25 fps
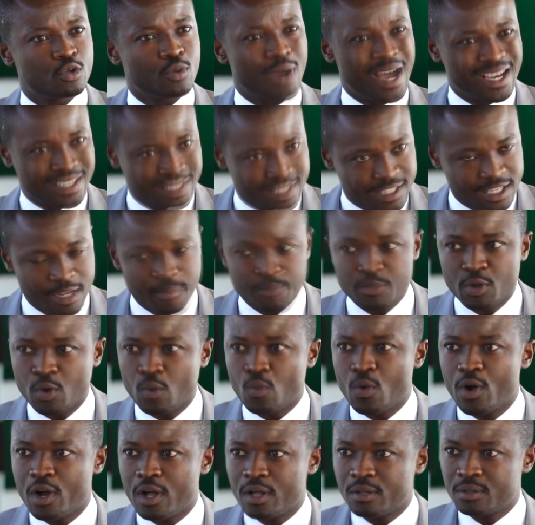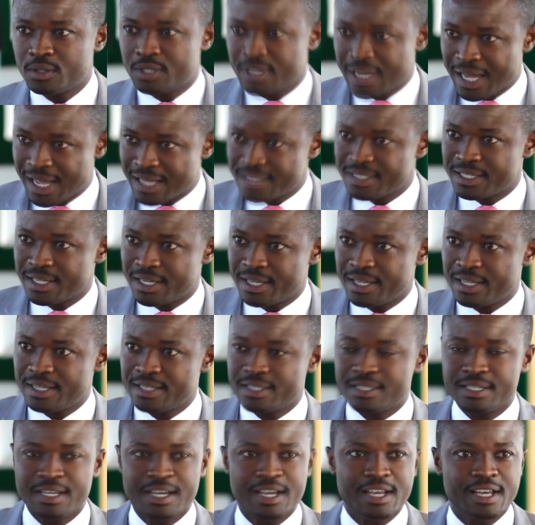to accept the world as it
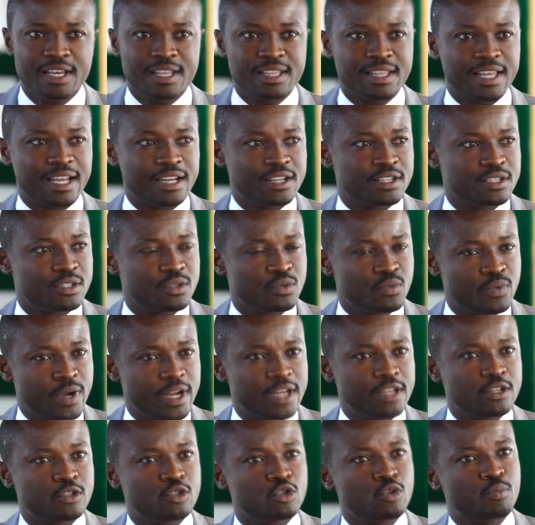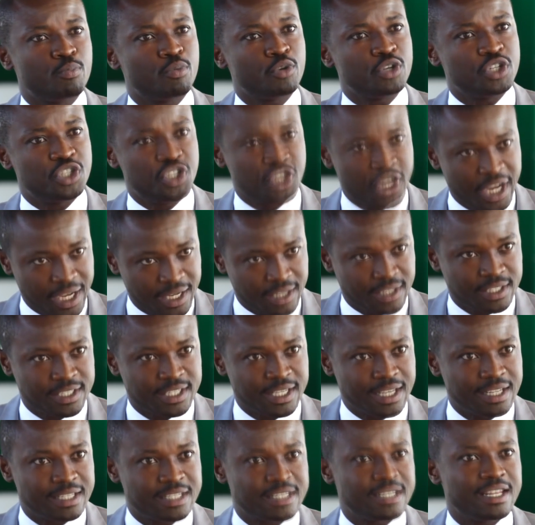is, that is ready to
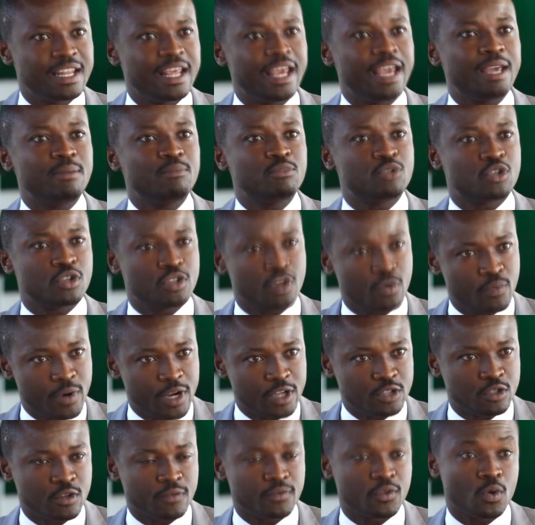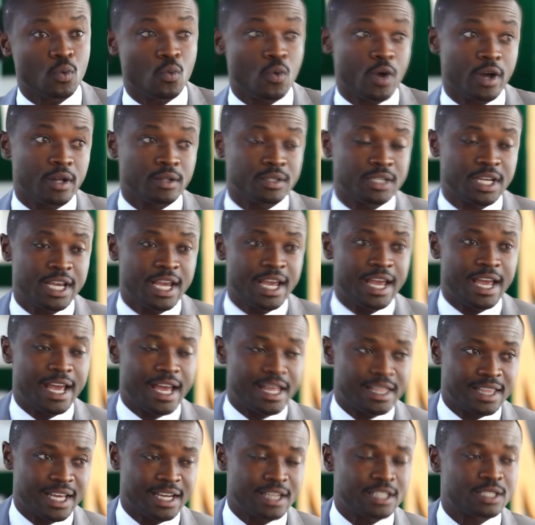project its name to the rest of the world.
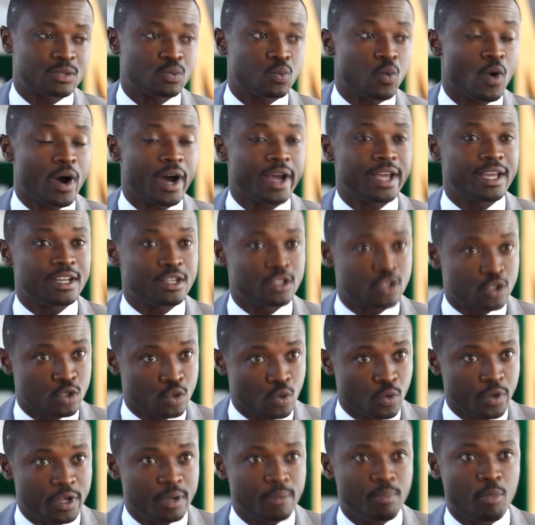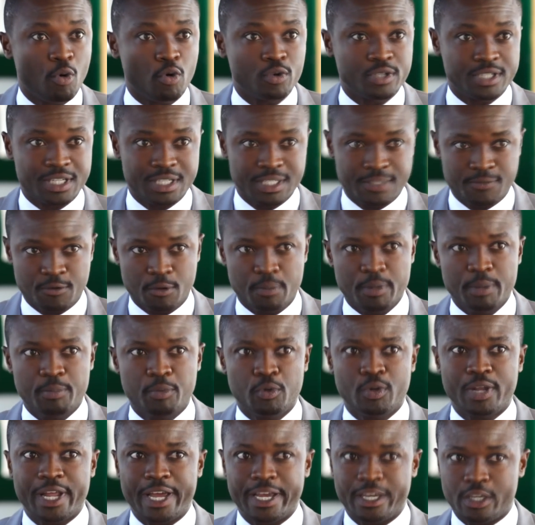And that is why it is so important for
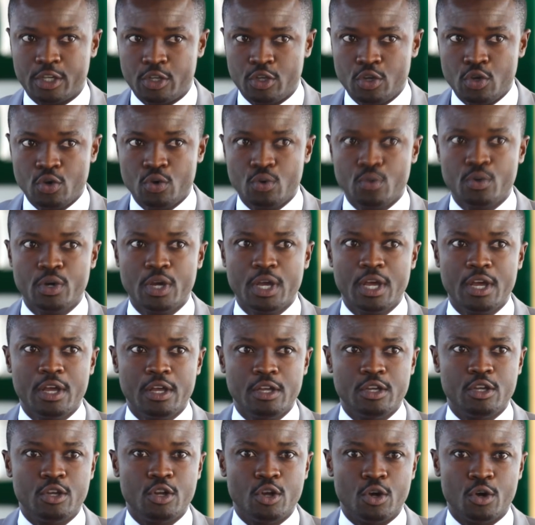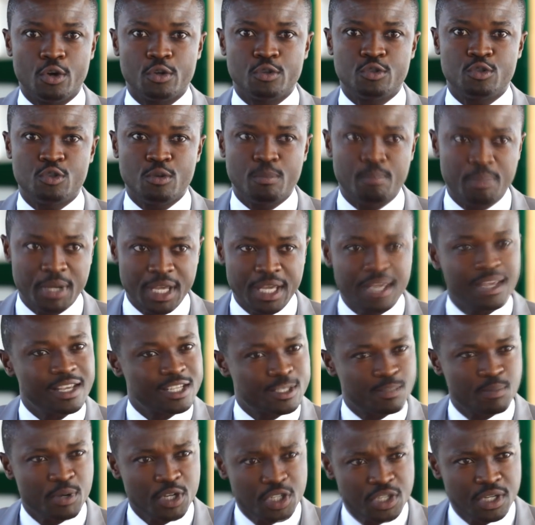people like you, to be,
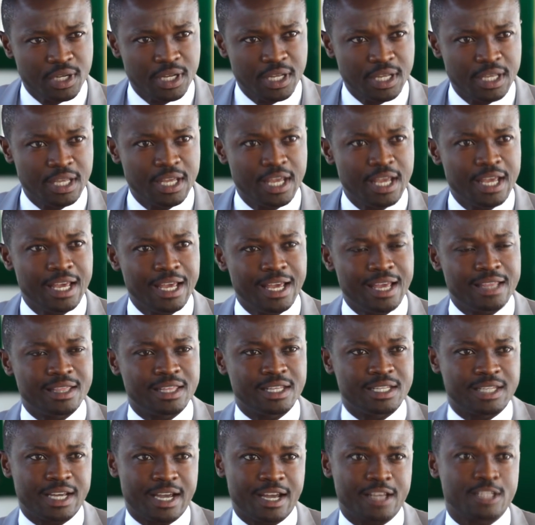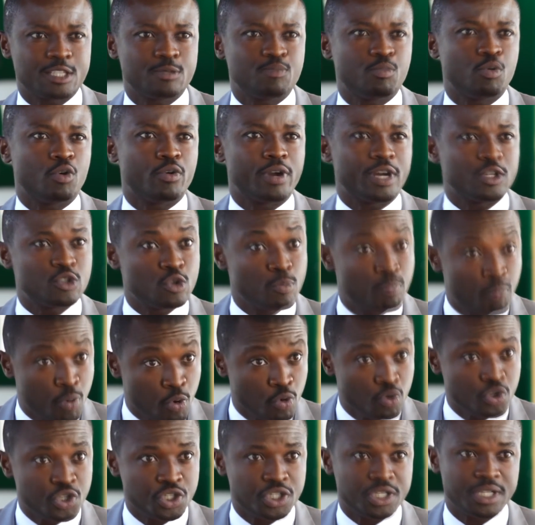especially in the diaspora, to
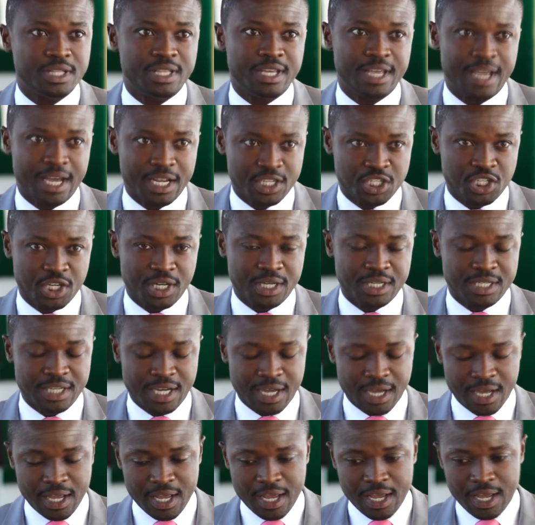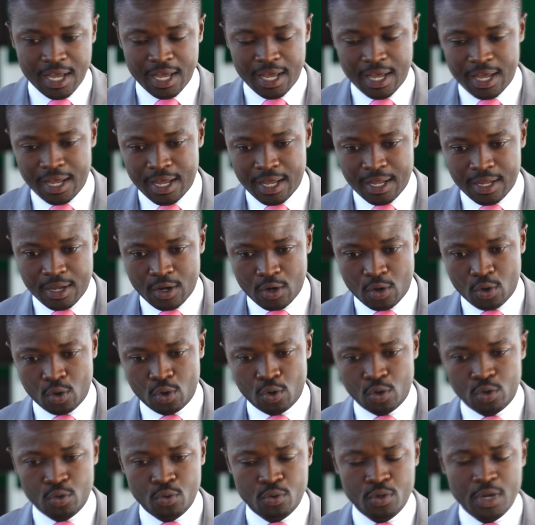push the agenda.
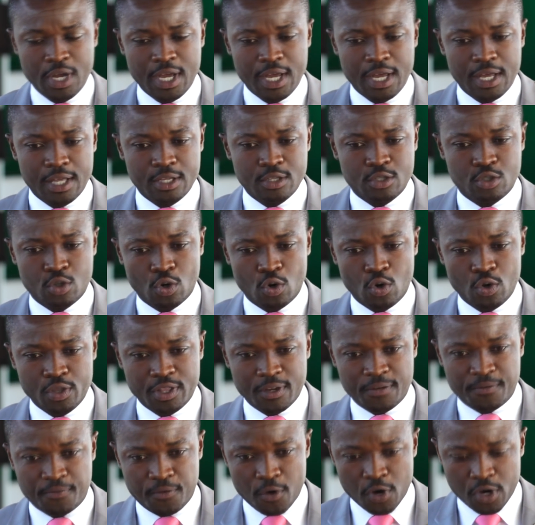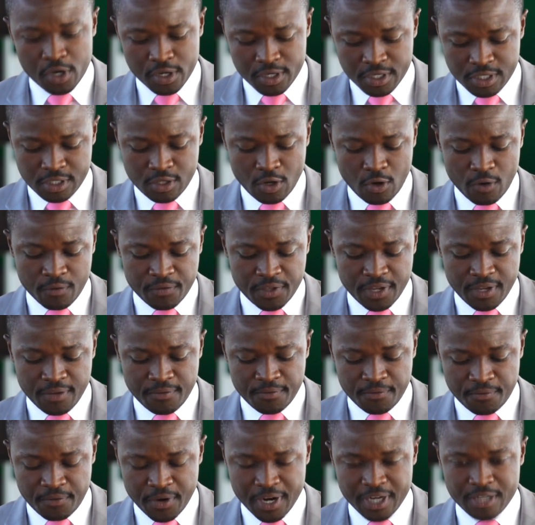Olu, so the focus of the
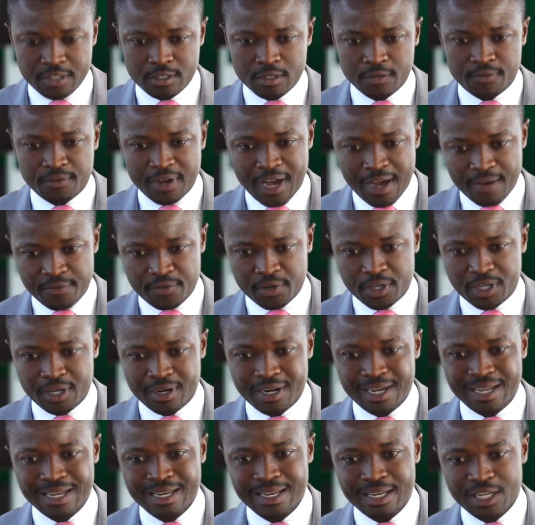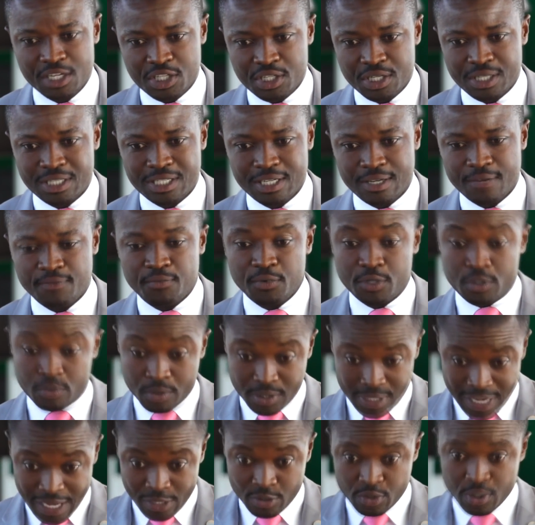Friends of Africa initiative, which
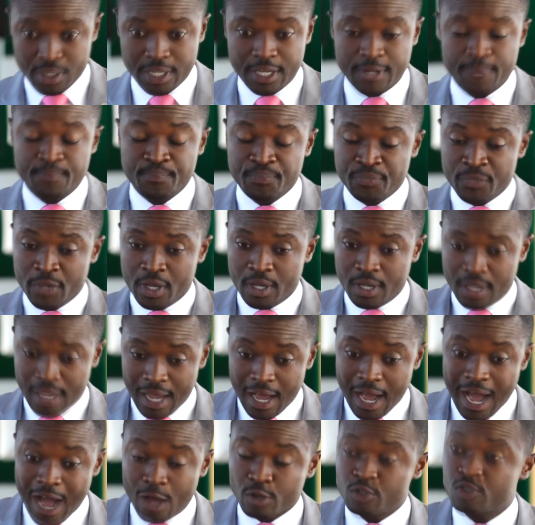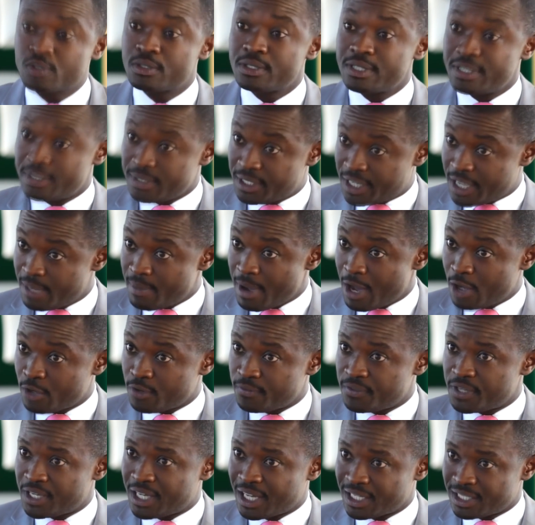was actually came
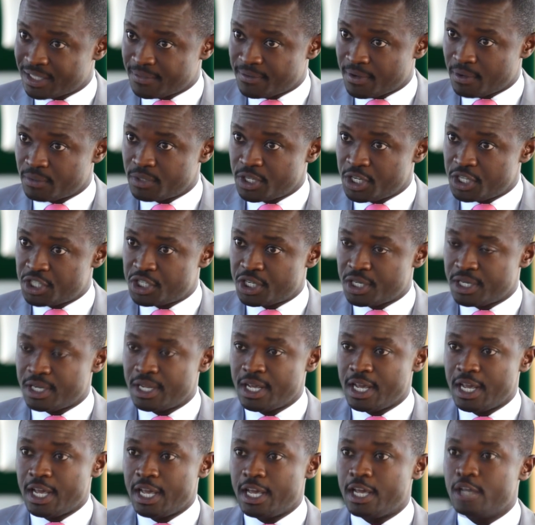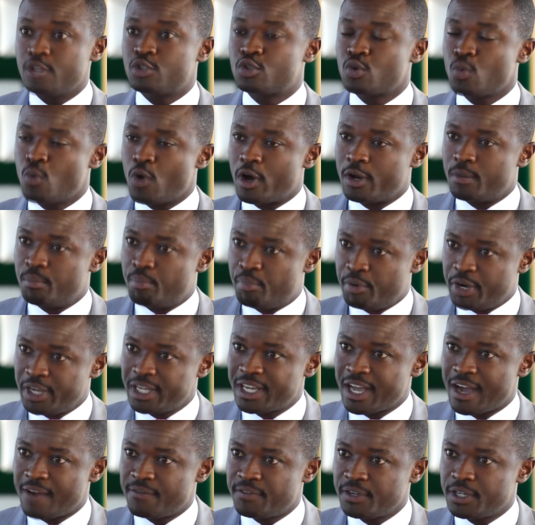out of the CASA Foundation, is to what?
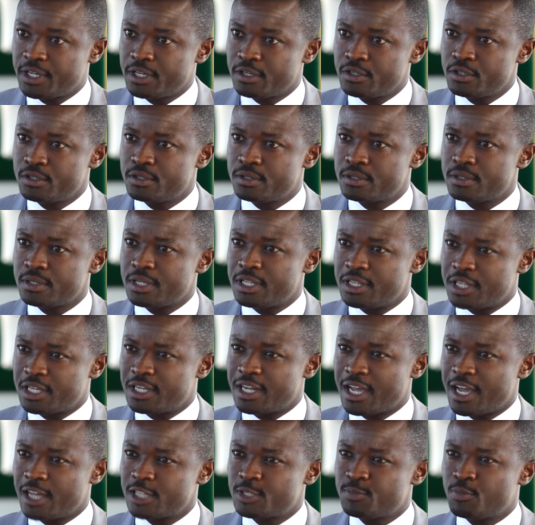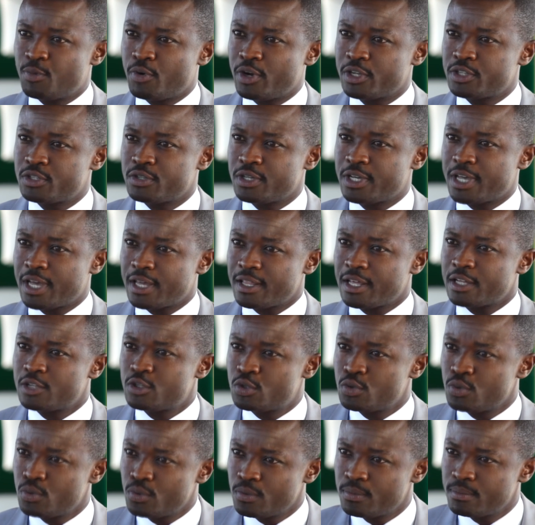Bring Africans in the diaspora together
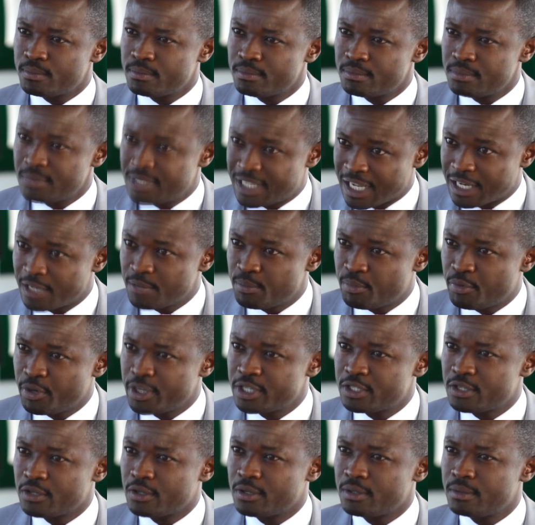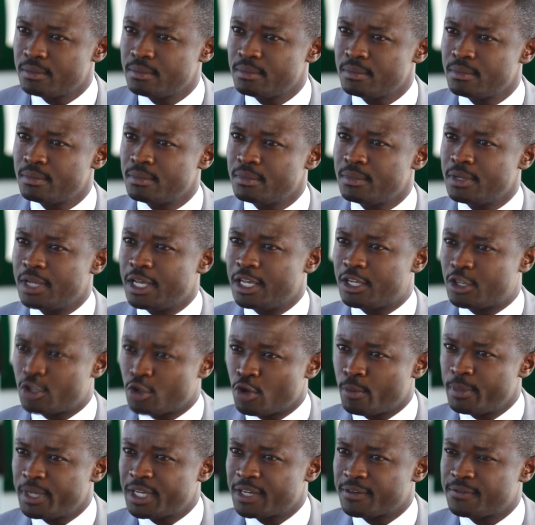to deliberate on
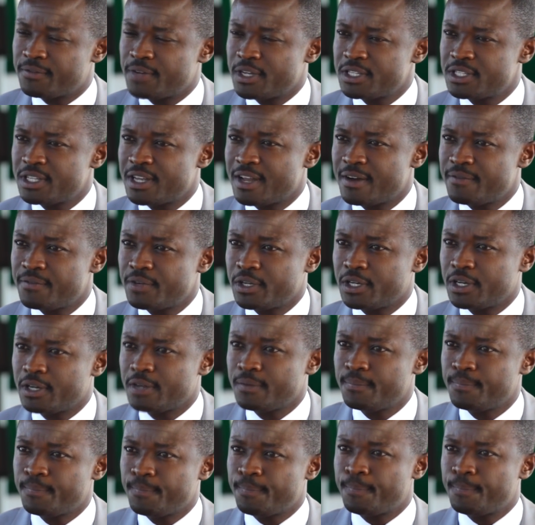economic affairs in Africa?